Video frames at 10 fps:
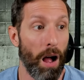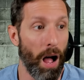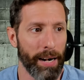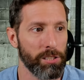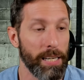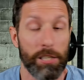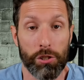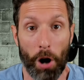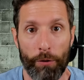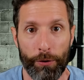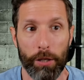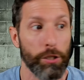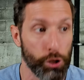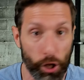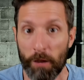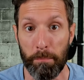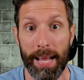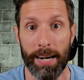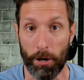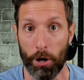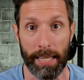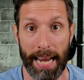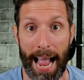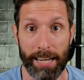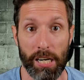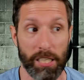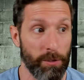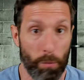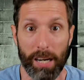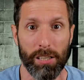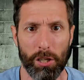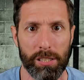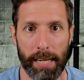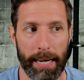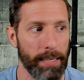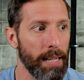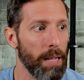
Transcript: Honestly, Starfield should have been an early access from what it looks like,